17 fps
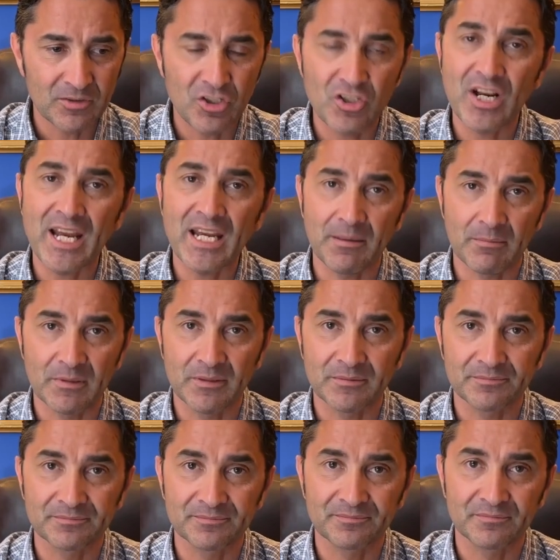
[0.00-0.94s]
shame,
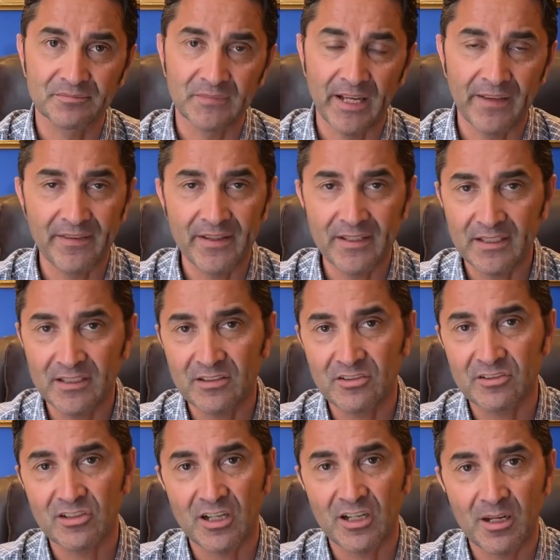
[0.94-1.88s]
and that
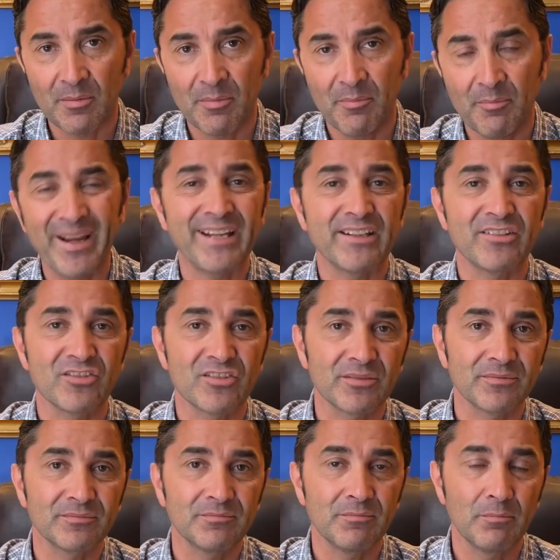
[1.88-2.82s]
is
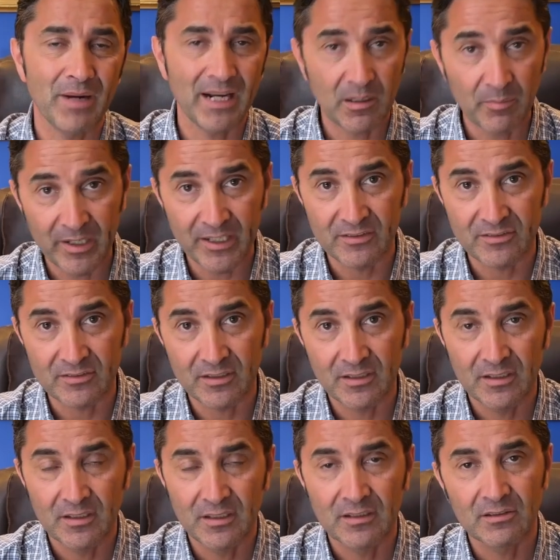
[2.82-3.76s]
Pence, Mike Pence,
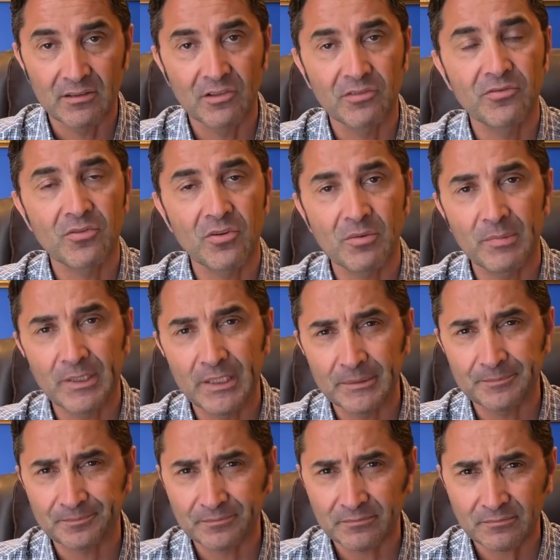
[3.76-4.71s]
the
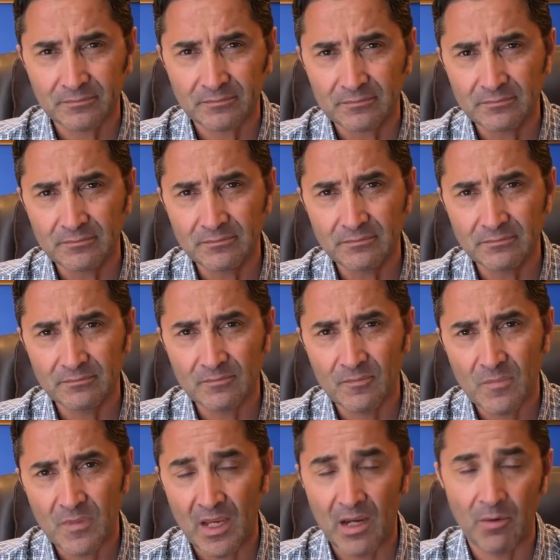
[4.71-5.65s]
former,
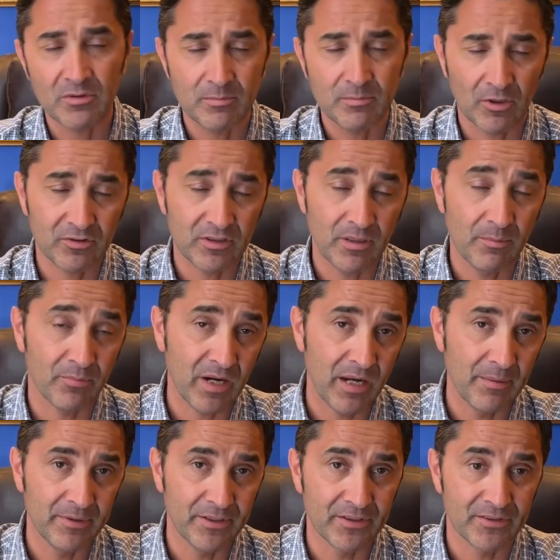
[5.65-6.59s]
I was about to say
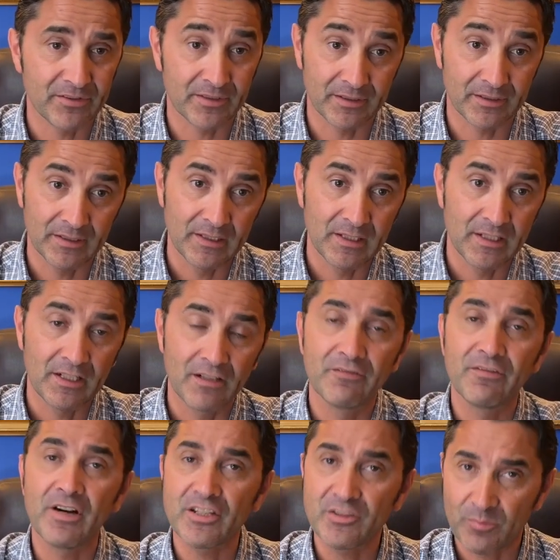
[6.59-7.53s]
Prime Minister,
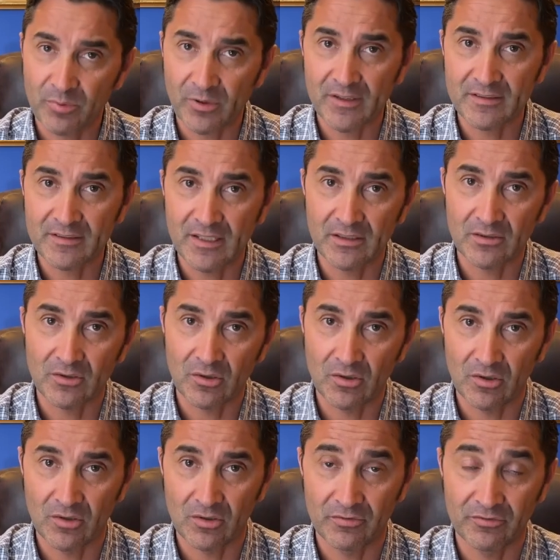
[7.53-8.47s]
Vice President
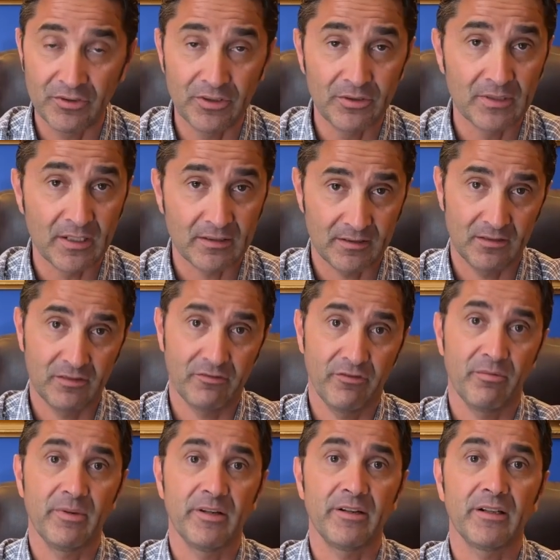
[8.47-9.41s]
of the United States
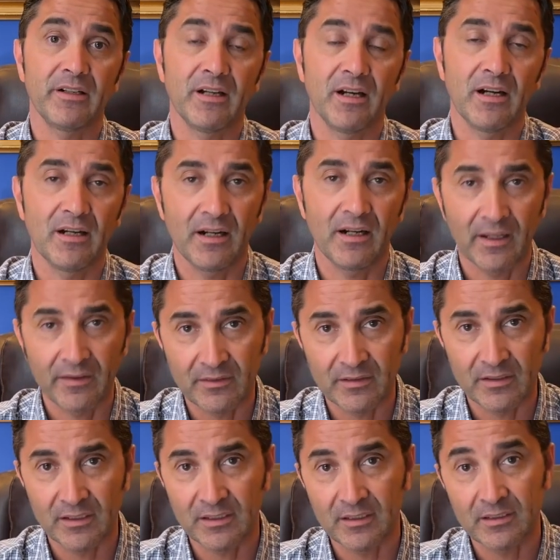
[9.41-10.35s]
of America
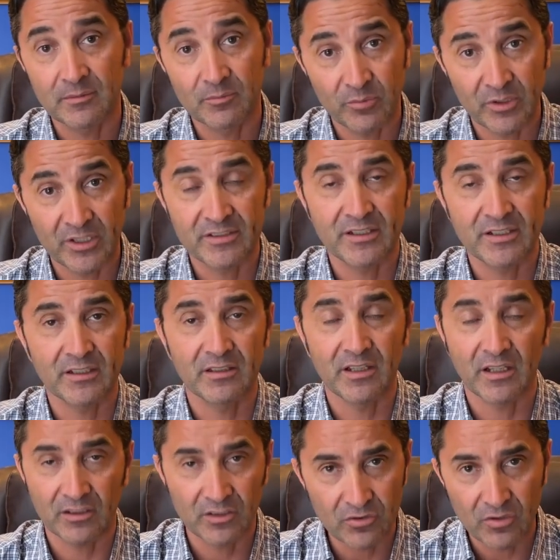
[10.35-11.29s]
under President
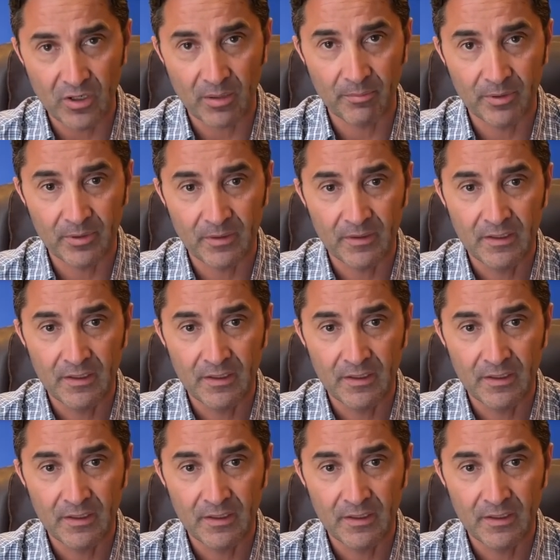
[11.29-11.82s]
Donald Trump.